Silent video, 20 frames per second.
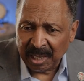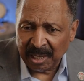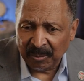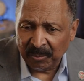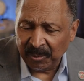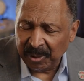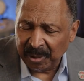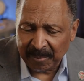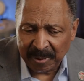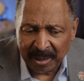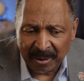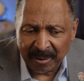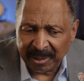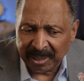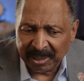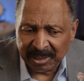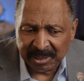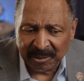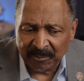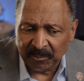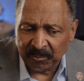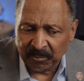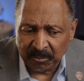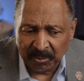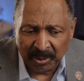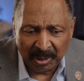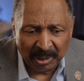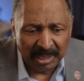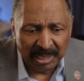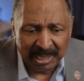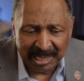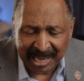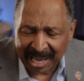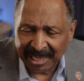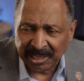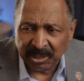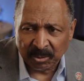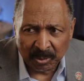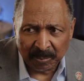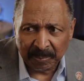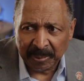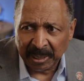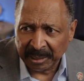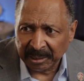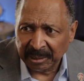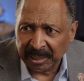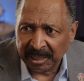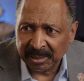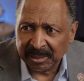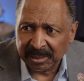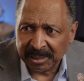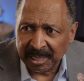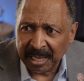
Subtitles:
And we Americans have really got to rebel against